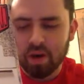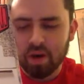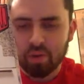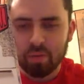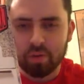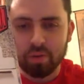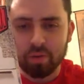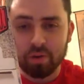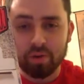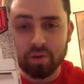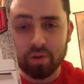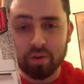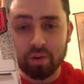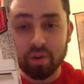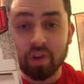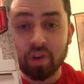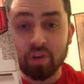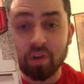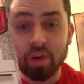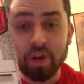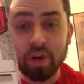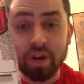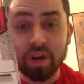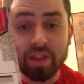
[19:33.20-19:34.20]
producer
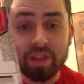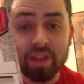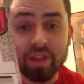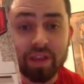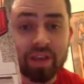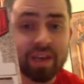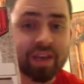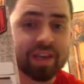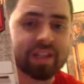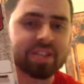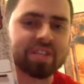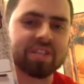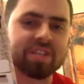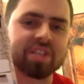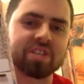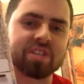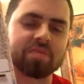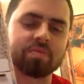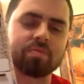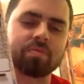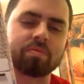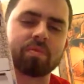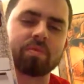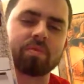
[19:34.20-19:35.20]
curated thing is
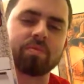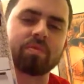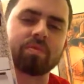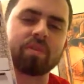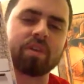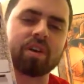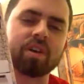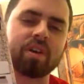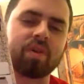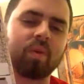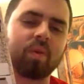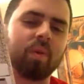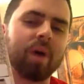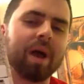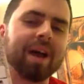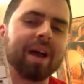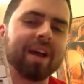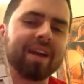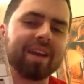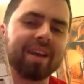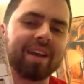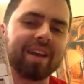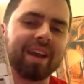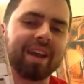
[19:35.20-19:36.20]
just fucking
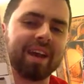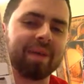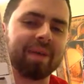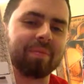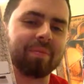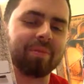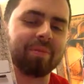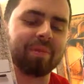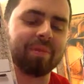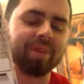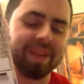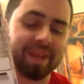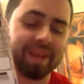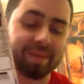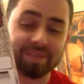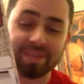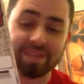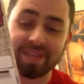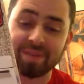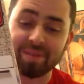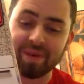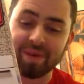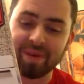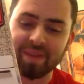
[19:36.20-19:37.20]
whack, and I'm really
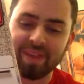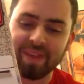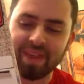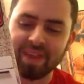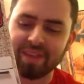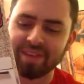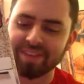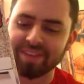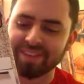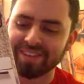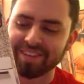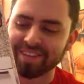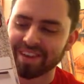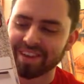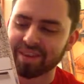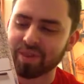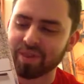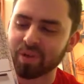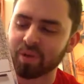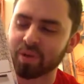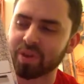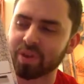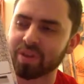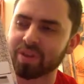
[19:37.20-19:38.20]
upset about that. That like
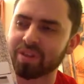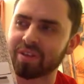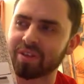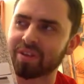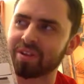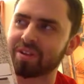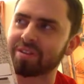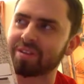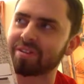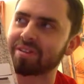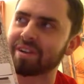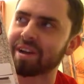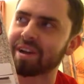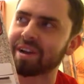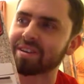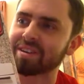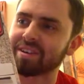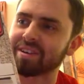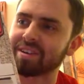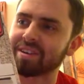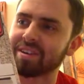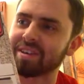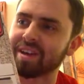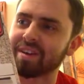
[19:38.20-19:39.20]
the only good tracks
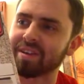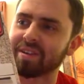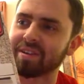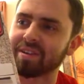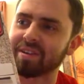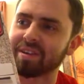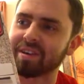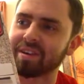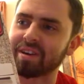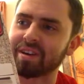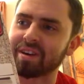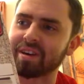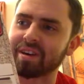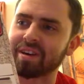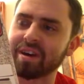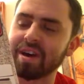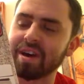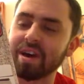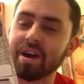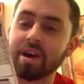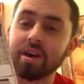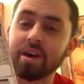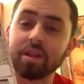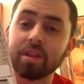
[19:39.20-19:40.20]
on that are the
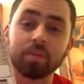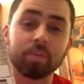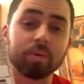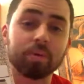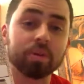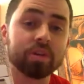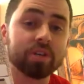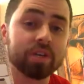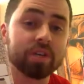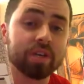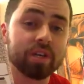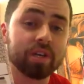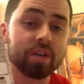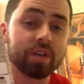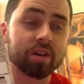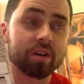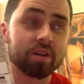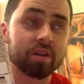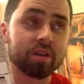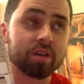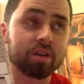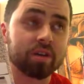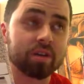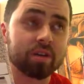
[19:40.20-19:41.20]
Pusha T
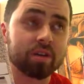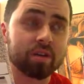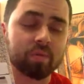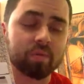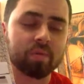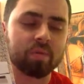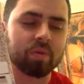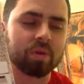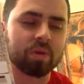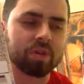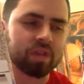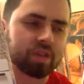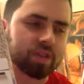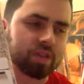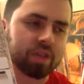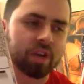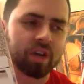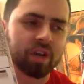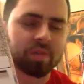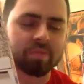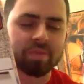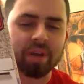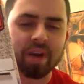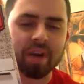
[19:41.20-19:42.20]
cut, which is
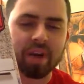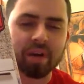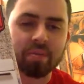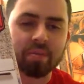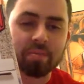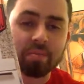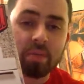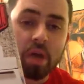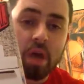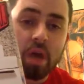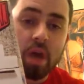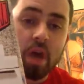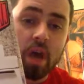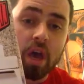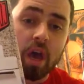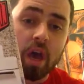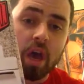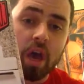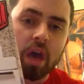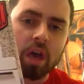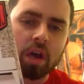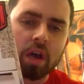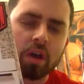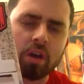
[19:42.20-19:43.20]
yeah.
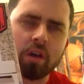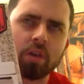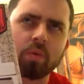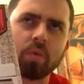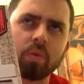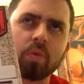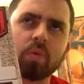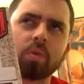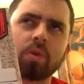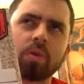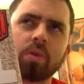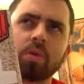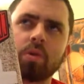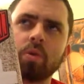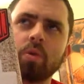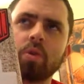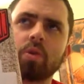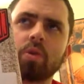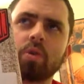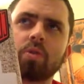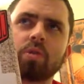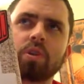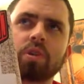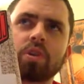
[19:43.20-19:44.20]
And the one with
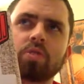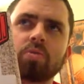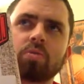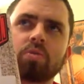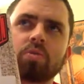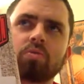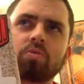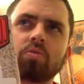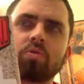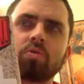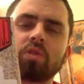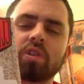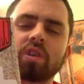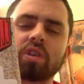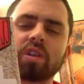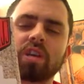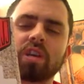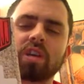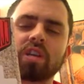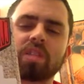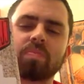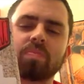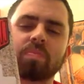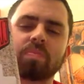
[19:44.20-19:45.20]
Ludacris was really
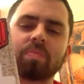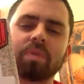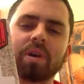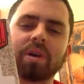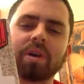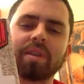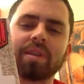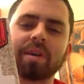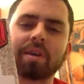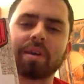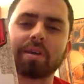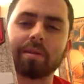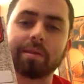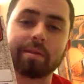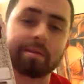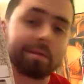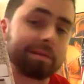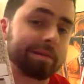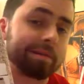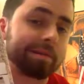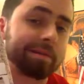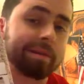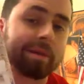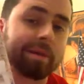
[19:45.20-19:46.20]
nice, but beyond that,
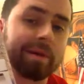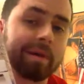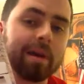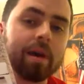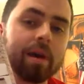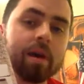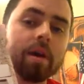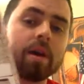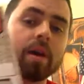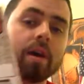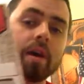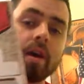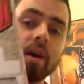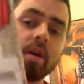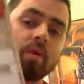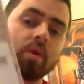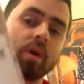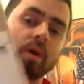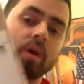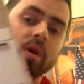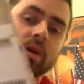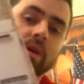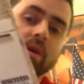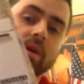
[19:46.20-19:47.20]

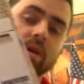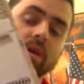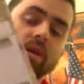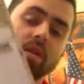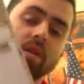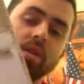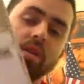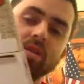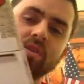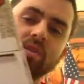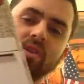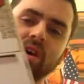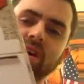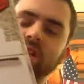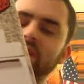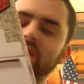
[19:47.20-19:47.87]
anyway, this, I